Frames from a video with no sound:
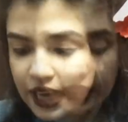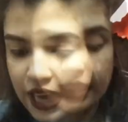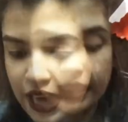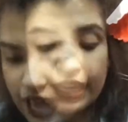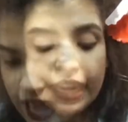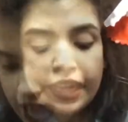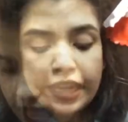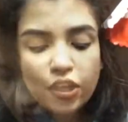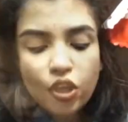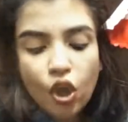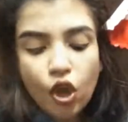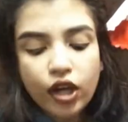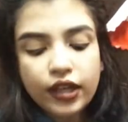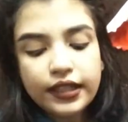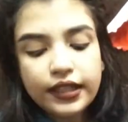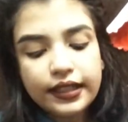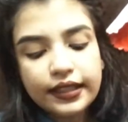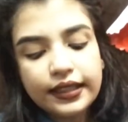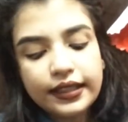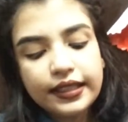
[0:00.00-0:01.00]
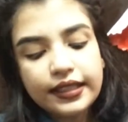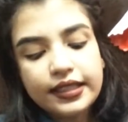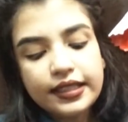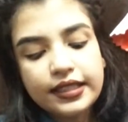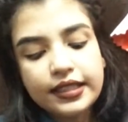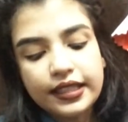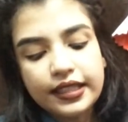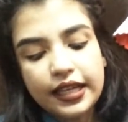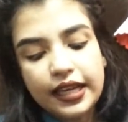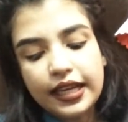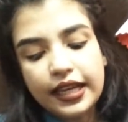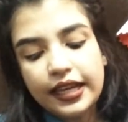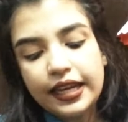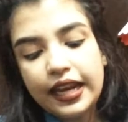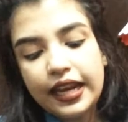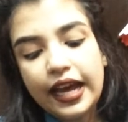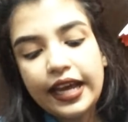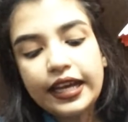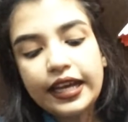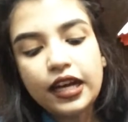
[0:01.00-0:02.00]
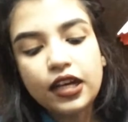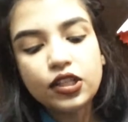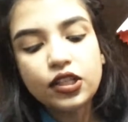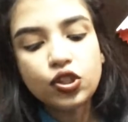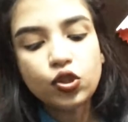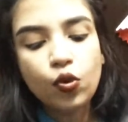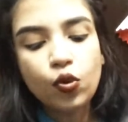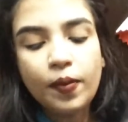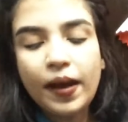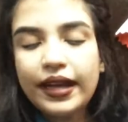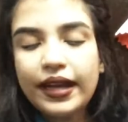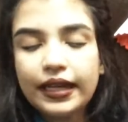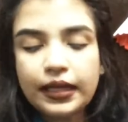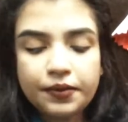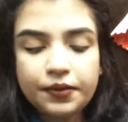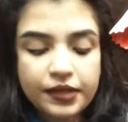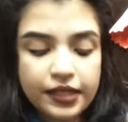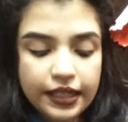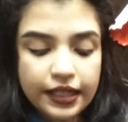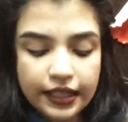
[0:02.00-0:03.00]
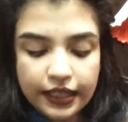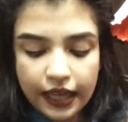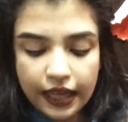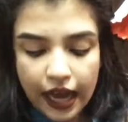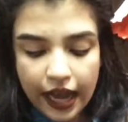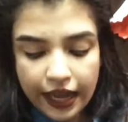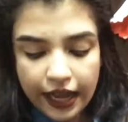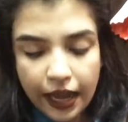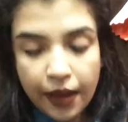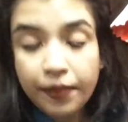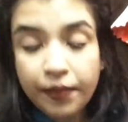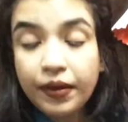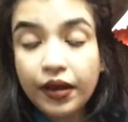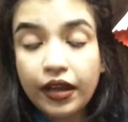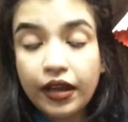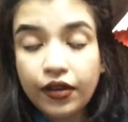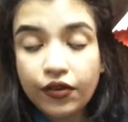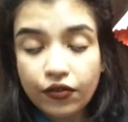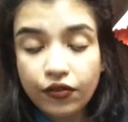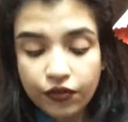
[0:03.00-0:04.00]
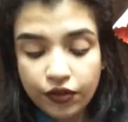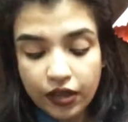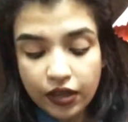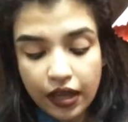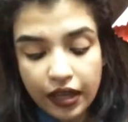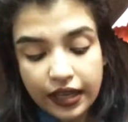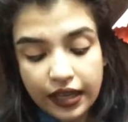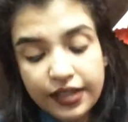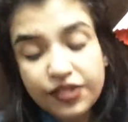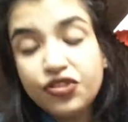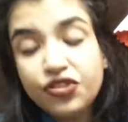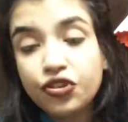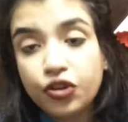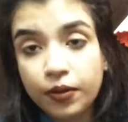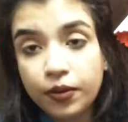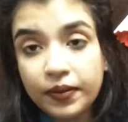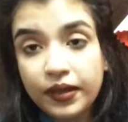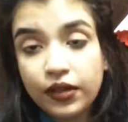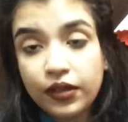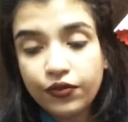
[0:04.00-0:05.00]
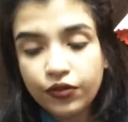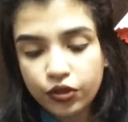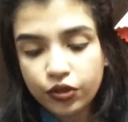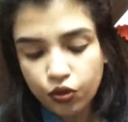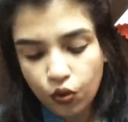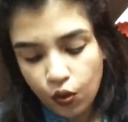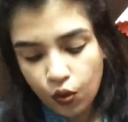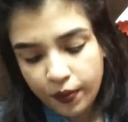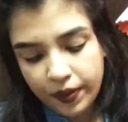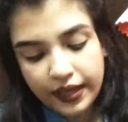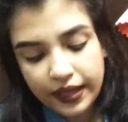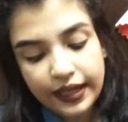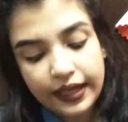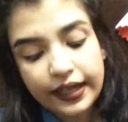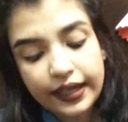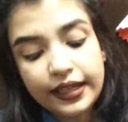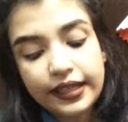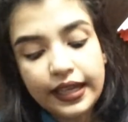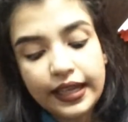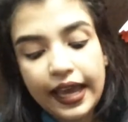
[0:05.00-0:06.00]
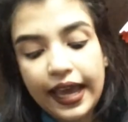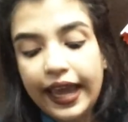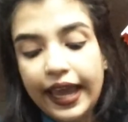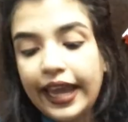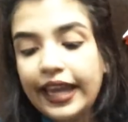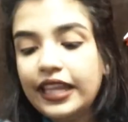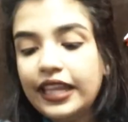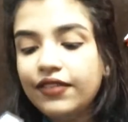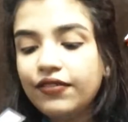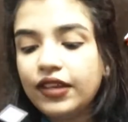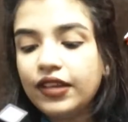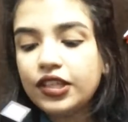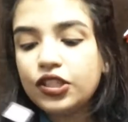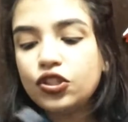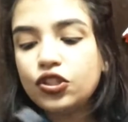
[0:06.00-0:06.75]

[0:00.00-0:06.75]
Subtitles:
Then I got this Nykaa So Matte Lipstick. I am in trouble with opening it. Anyway,